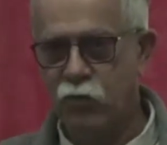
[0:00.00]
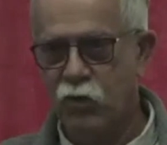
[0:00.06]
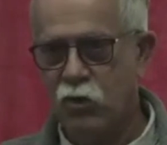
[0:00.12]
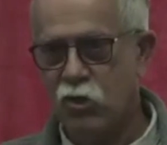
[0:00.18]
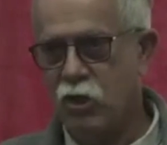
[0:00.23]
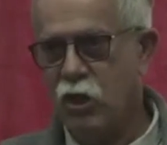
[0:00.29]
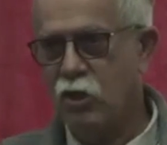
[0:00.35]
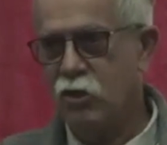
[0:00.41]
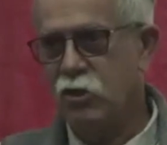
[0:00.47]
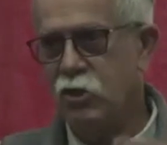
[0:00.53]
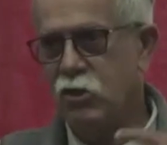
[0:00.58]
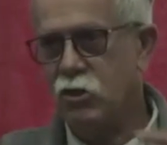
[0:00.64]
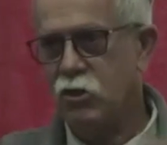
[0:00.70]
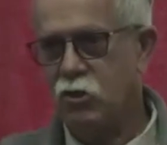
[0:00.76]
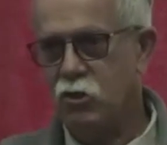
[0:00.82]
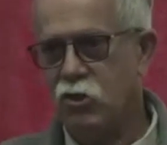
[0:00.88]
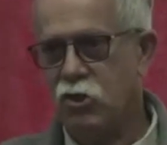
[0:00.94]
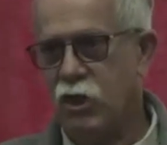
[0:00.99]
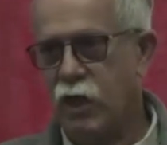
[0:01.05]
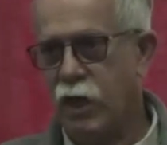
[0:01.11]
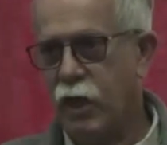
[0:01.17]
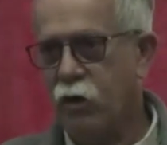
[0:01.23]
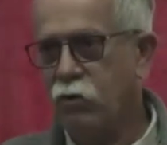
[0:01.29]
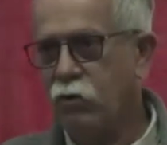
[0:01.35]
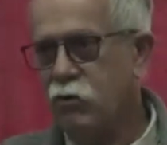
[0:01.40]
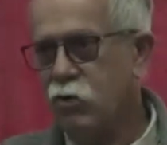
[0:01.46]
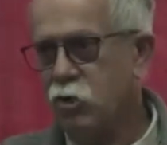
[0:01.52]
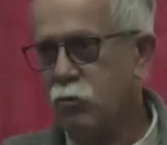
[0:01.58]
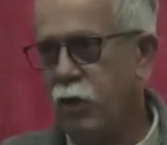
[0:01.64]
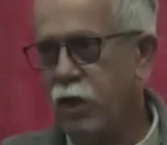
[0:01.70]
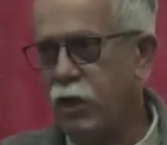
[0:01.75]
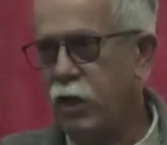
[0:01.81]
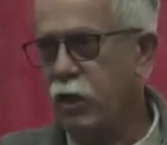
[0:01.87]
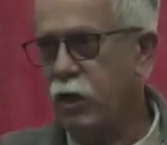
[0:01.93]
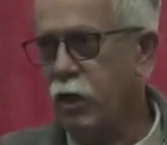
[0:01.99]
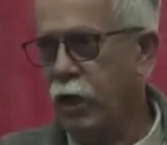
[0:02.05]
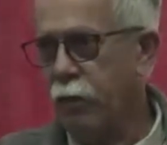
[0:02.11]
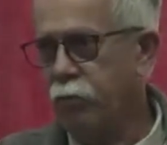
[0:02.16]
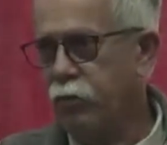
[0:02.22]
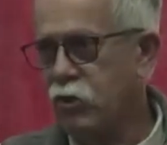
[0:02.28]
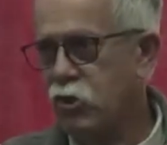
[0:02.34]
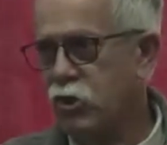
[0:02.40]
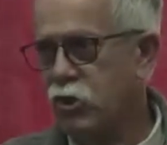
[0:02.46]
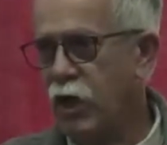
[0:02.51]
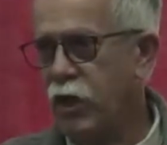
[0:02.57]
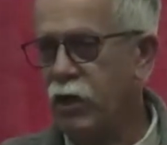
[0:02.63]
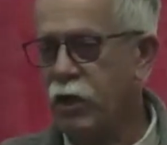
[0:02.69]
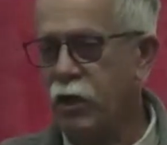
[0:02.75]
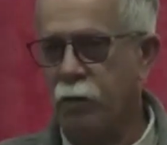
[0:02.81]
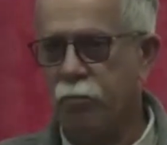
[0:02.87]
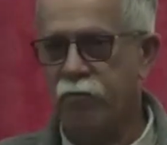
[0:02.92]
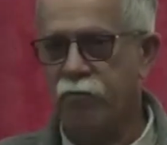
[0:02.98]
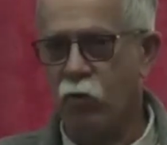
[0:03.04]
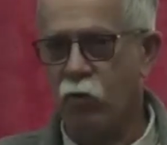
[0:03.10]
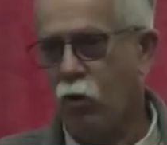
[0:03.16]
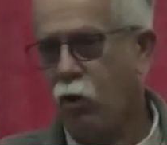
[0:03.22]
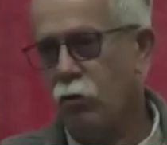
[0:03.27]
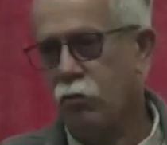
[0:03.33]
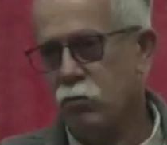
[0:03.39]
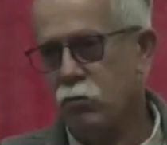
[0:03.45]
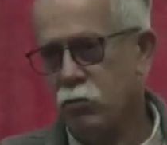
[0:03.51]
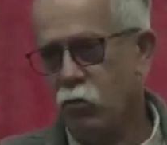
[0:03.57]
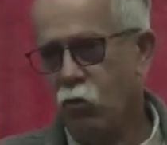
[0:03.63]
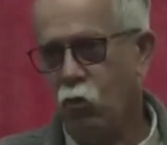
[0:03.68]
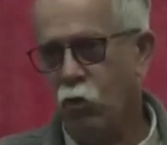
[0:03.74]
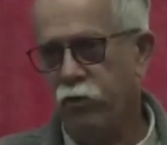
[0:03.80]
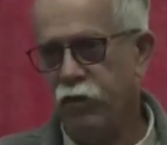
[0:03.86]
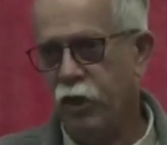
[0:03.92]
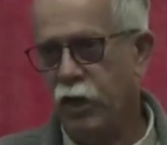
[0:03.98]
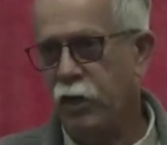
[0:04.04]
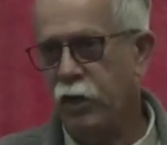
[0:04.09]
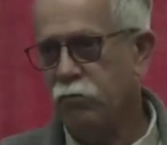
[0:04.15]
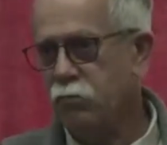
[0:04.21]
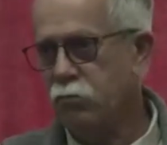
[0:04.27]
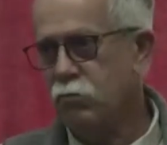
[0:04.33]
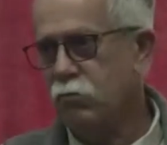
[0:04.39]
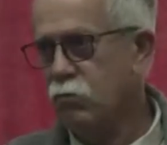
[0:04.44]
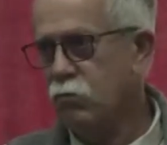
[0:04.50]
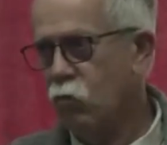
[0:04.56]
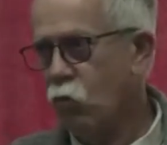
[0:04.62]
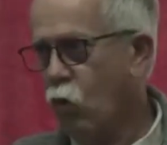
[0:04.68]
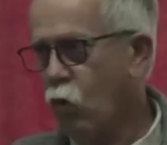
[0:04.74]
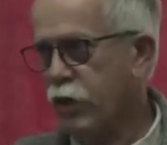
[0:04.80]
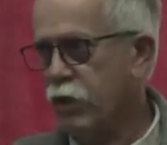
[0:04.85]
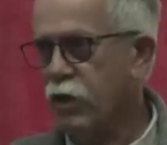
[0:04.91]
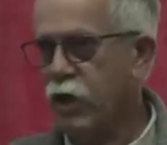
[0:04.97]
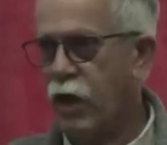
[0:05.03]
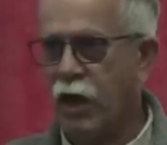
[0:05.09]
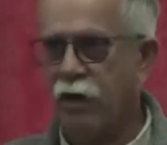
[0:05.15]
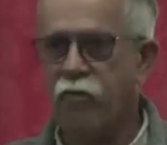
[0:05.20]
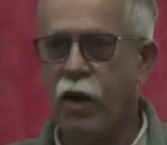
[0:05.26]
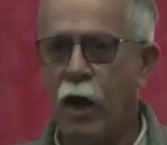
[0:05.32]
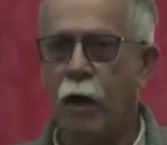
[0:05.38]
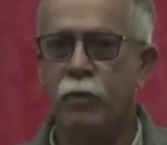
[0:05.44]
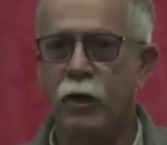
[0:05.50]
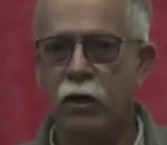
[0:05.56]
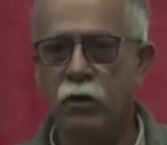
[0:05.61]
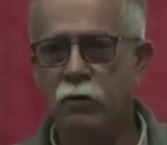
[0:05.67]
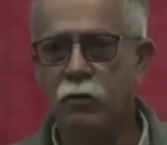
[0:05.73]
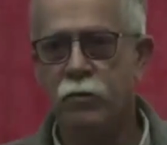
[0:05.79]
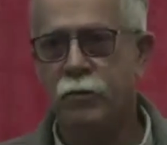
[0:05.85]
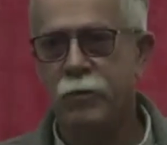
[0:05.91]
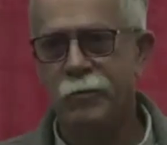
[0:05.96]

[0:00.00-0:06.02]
citizens of this town speaking up and standing up for what they wanted to have happen.